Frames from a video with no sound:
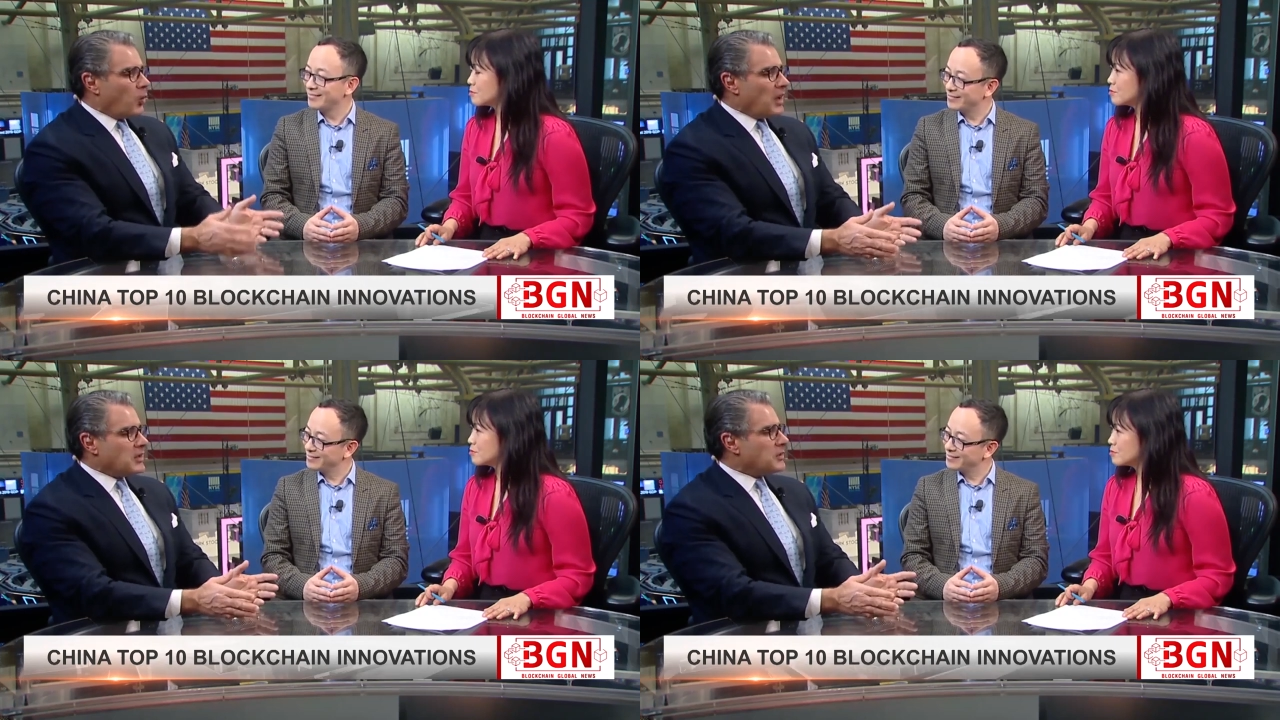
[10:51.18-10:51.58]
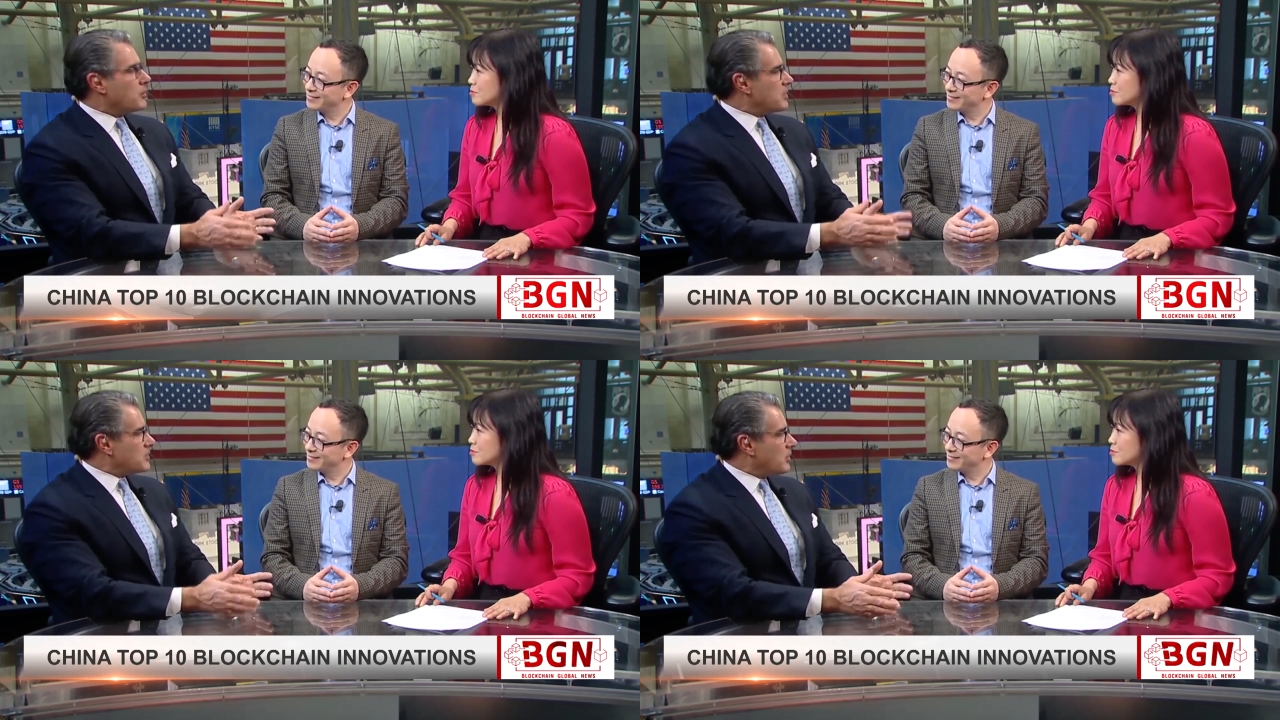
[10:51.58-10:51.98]
Speaker 1: When do the
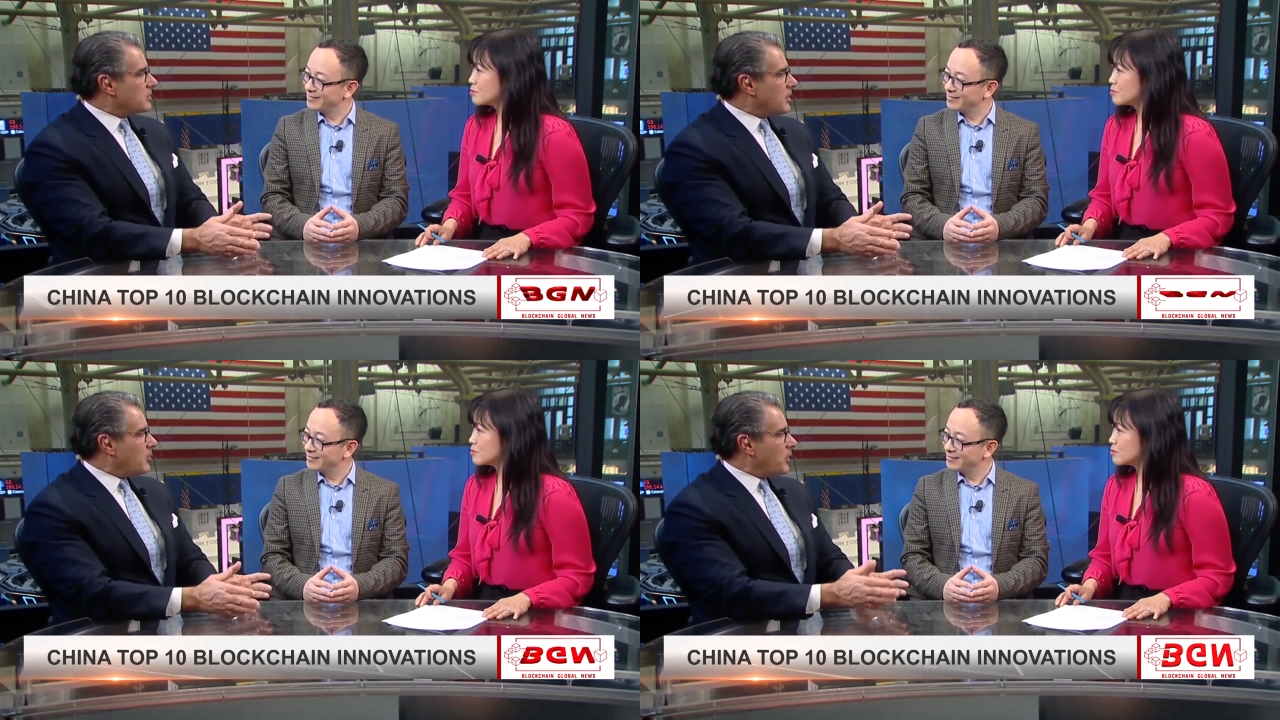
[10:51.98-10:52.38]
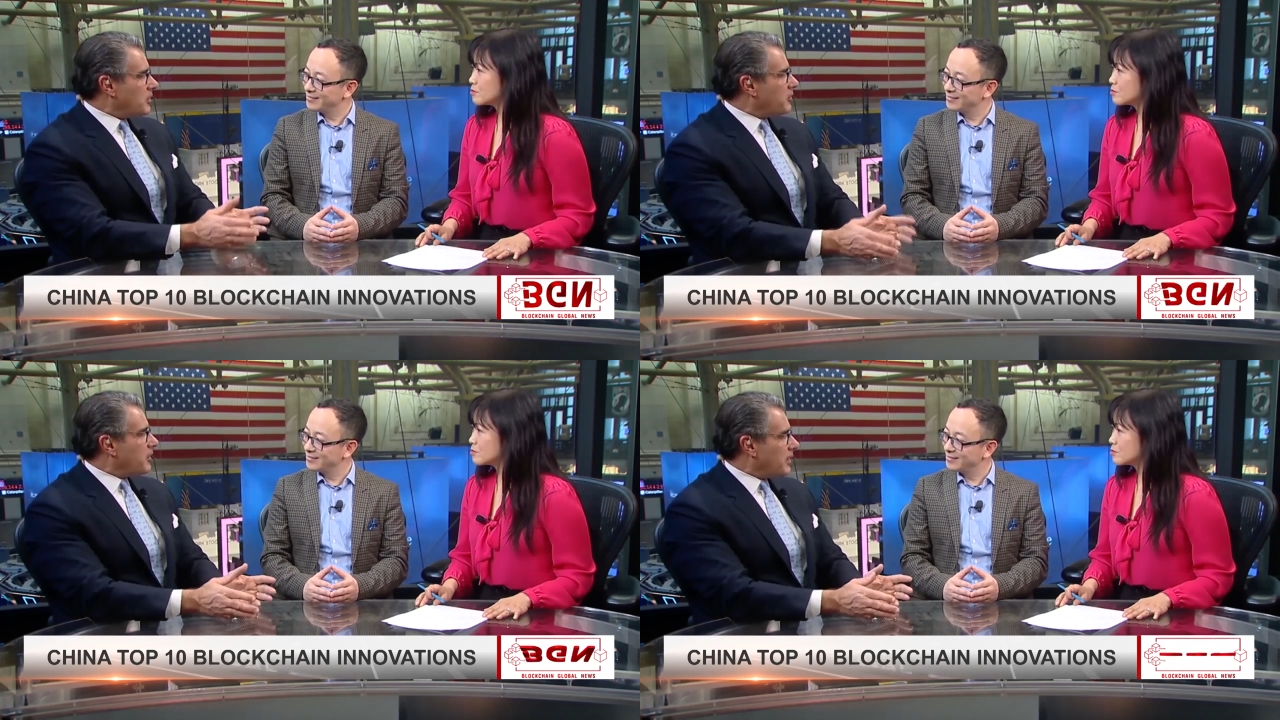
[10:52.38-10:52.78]
results come? When do
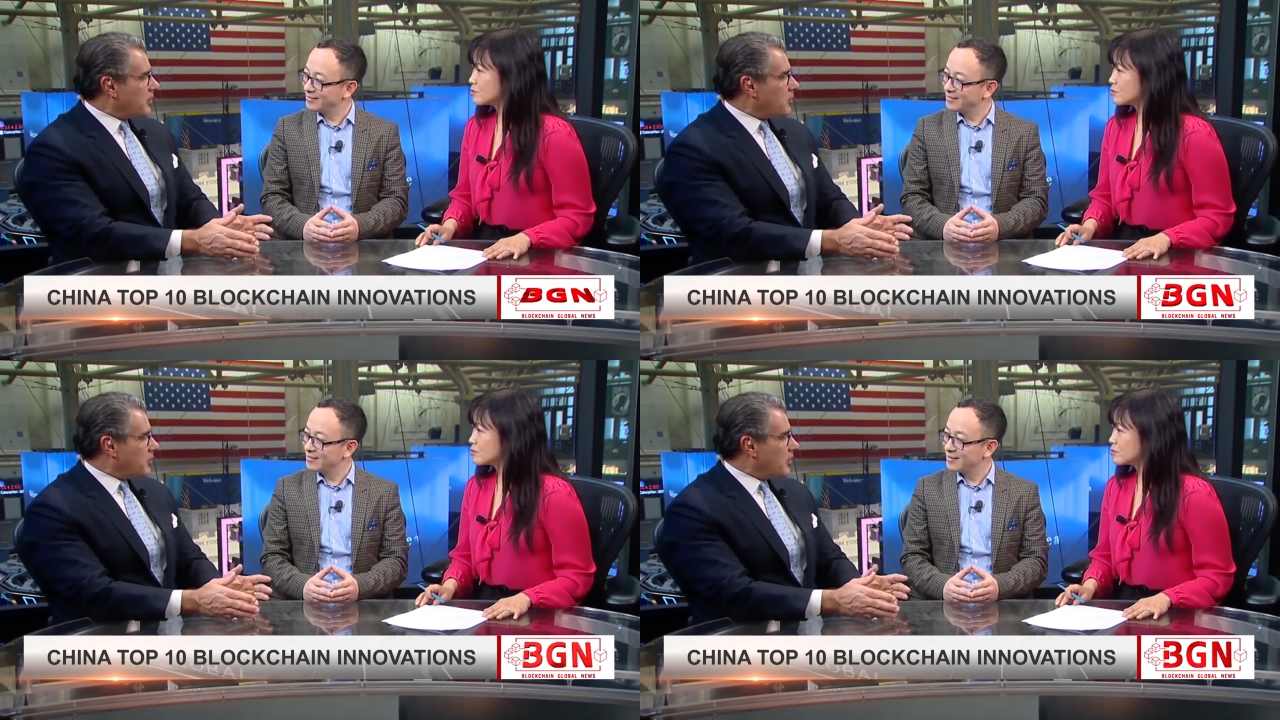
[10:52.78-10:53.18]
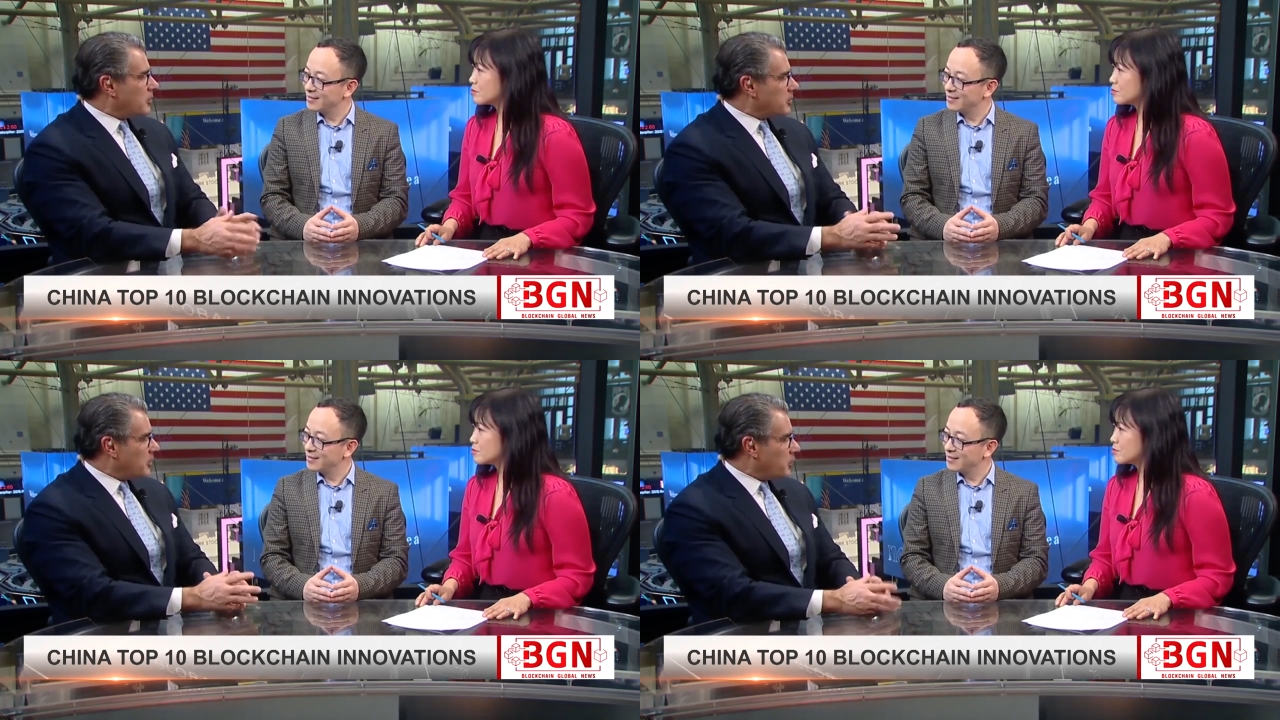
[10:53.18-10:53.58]
you find out who the
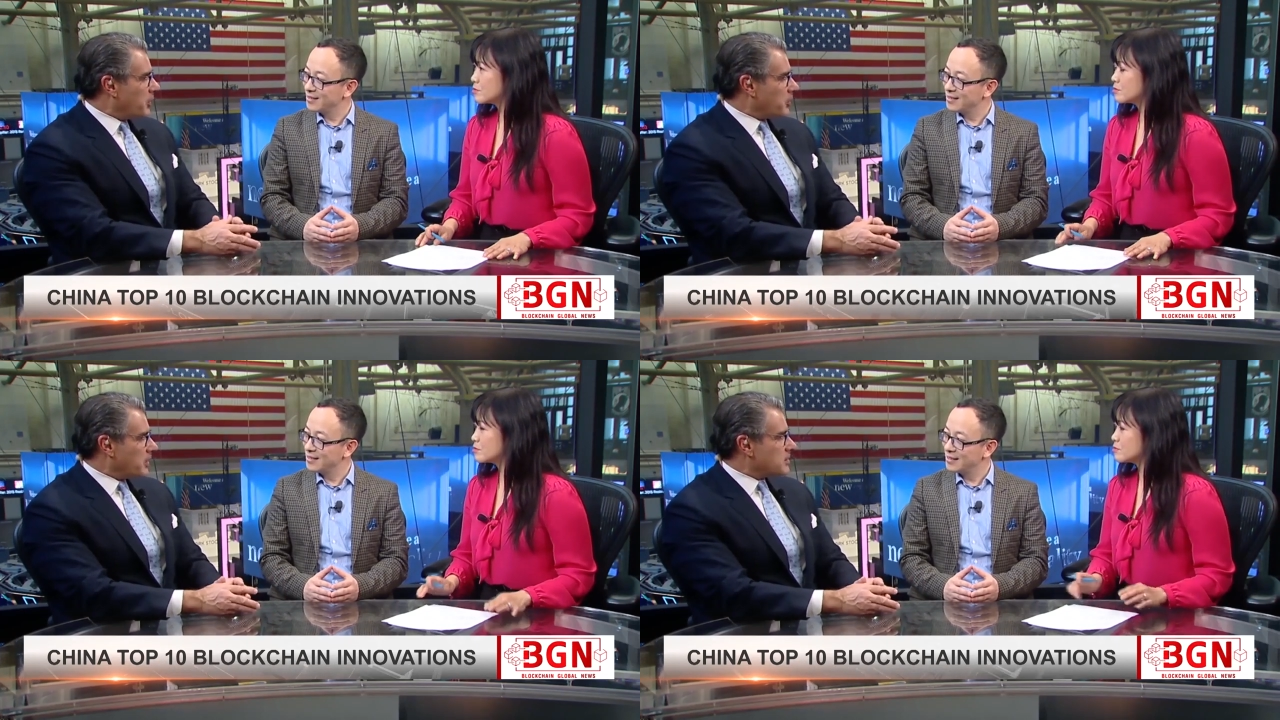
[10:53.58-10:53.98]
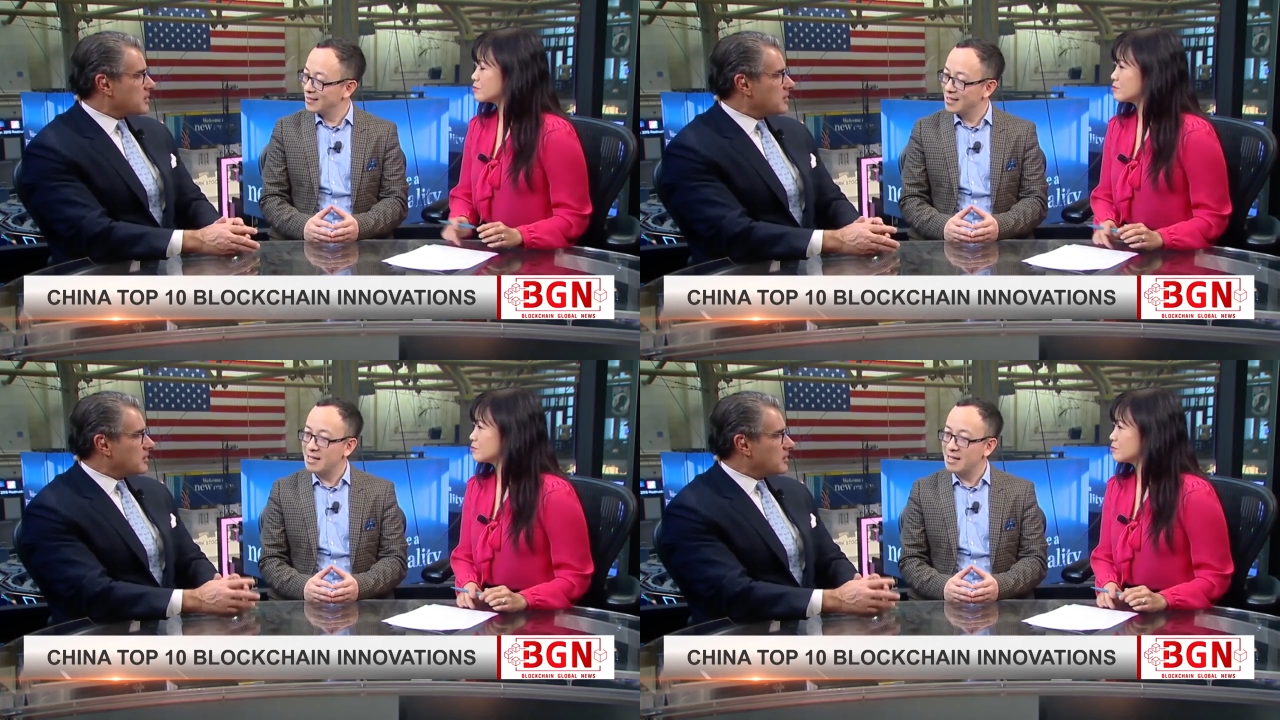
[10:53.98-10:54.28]
ultimate winner is?